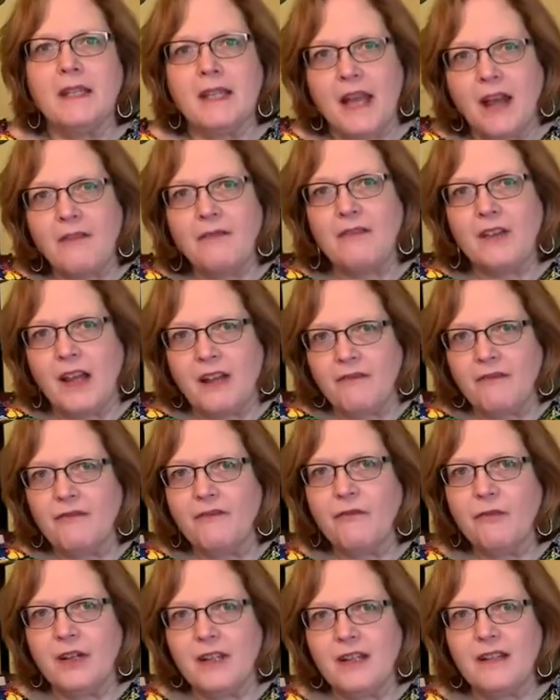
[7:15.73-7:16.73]
Teflon
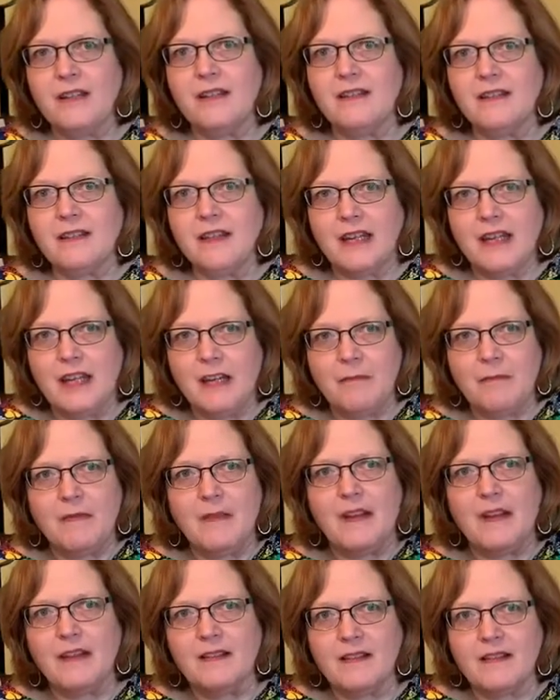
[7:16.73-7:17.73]
foot to keep
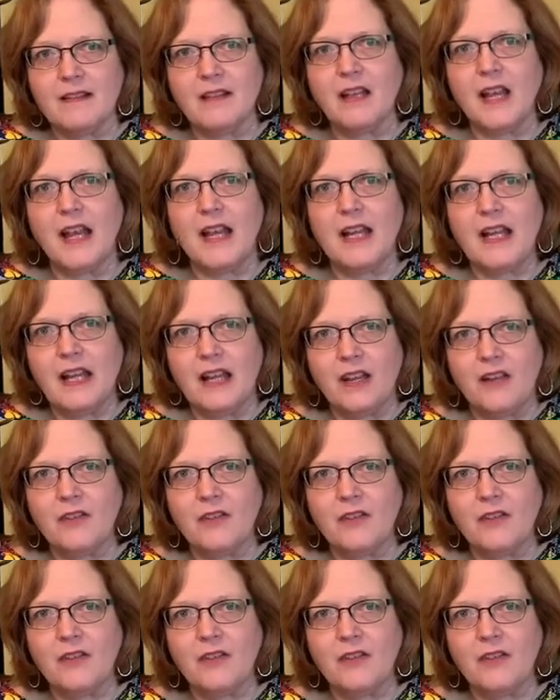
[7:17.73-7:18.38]
things sliding